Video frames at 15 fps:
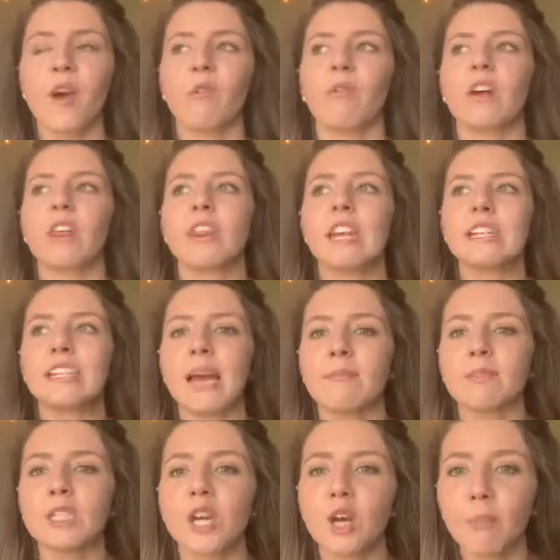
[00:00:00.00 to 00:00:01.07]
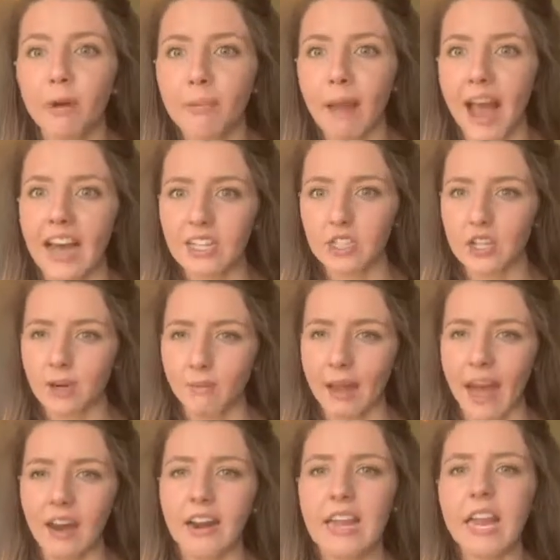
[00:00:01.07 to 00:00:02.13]
One of the things I'm super passionate
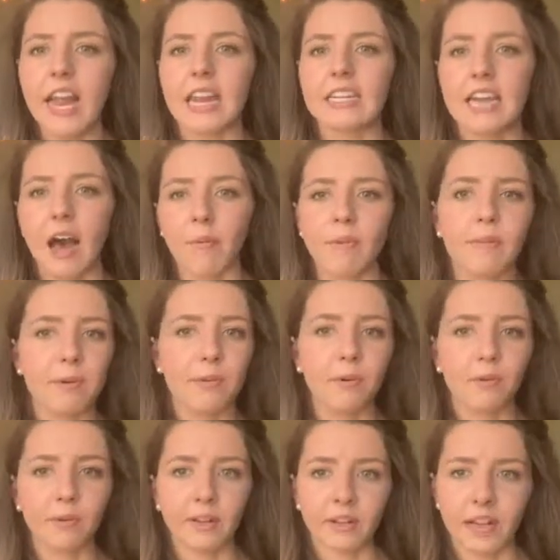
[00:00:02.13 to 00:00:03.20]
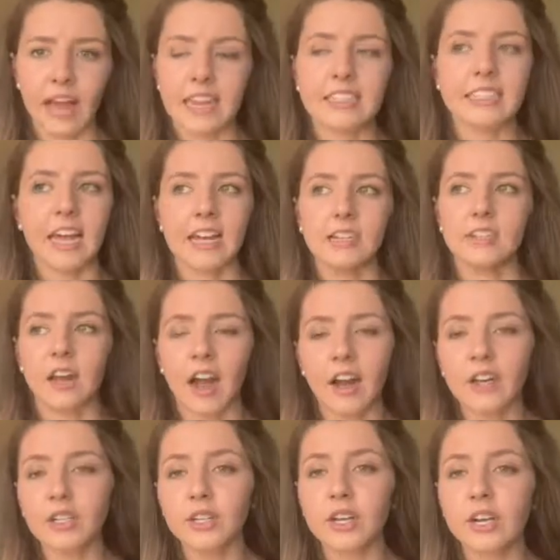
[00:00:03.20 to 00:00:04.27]
about is helping people realize that
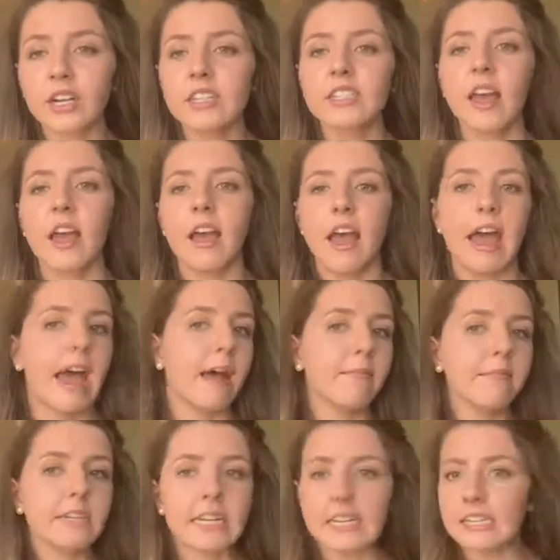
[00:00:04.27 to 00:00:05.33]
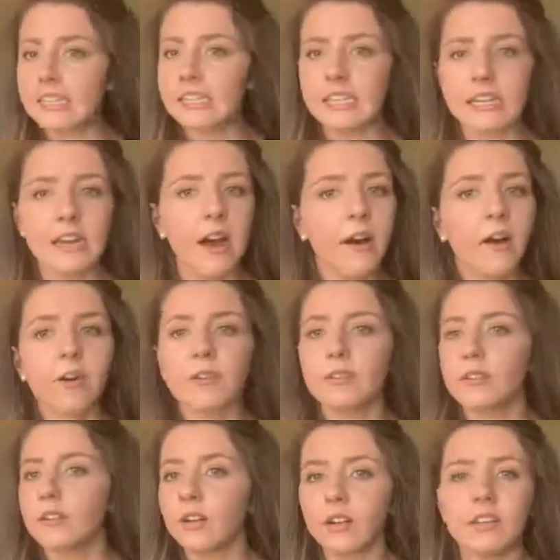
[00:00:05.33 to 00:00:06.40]
doctors, MDs,
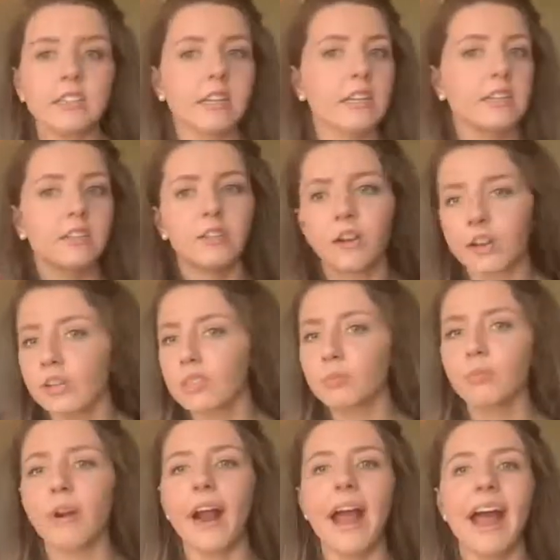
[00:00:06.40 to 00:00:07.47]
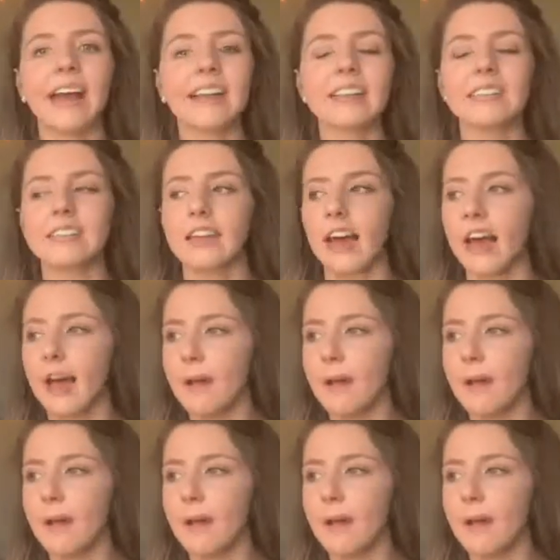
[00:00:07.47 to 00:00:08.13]
DOs, nurses, nurse pracs,